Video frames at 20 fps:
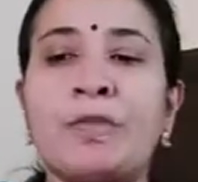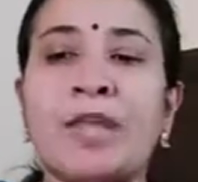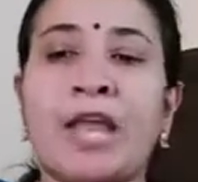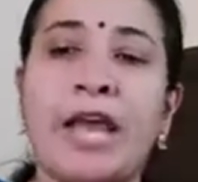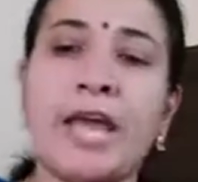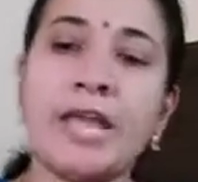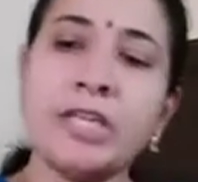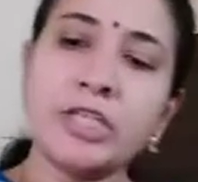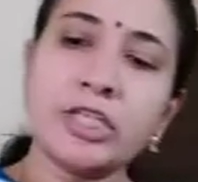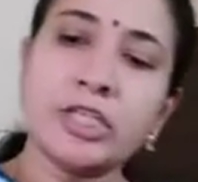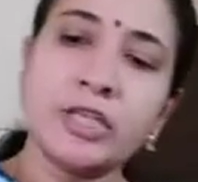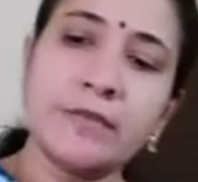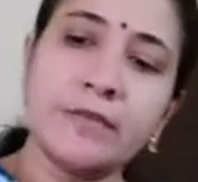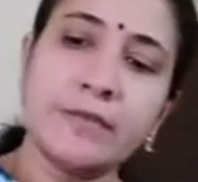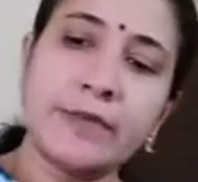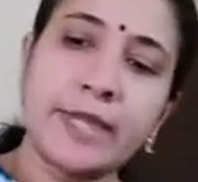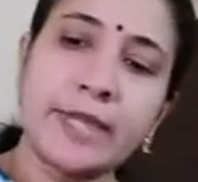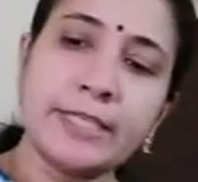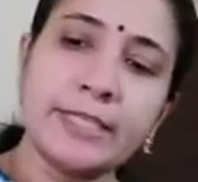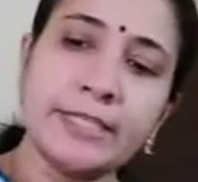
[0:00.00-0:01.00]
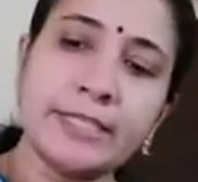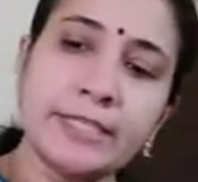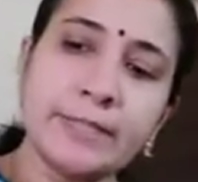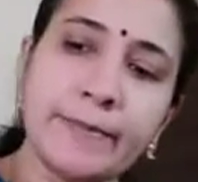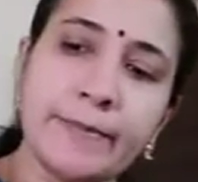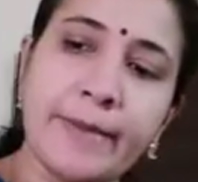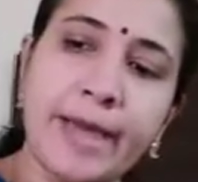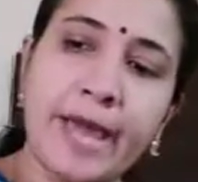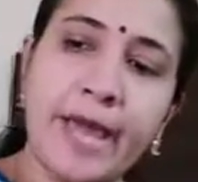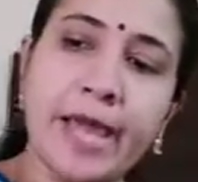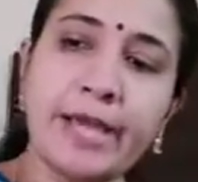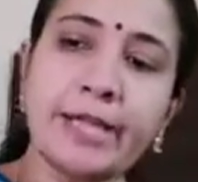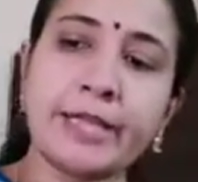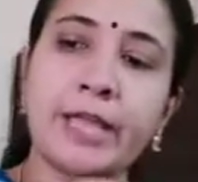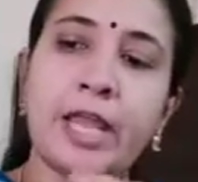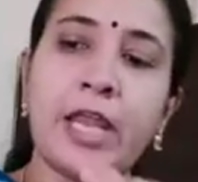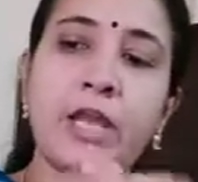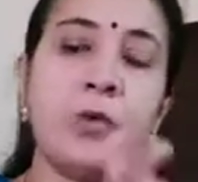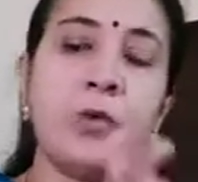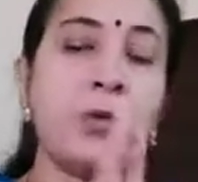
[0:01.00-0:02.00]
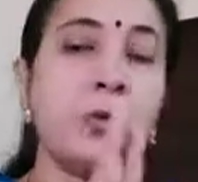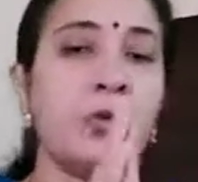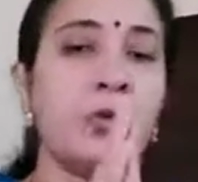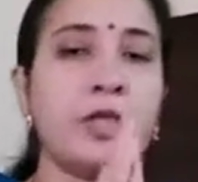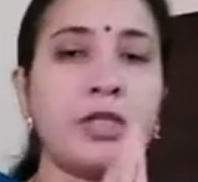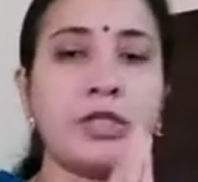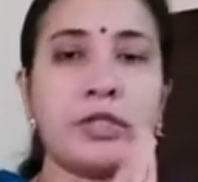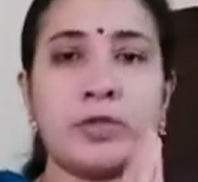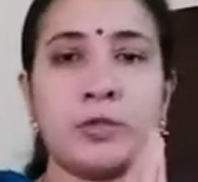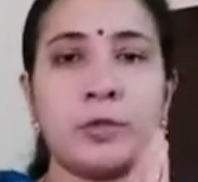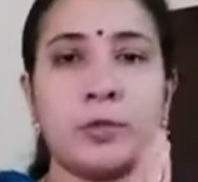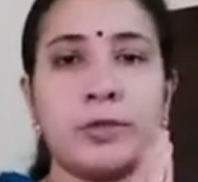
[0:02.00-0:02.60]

And she went back alone into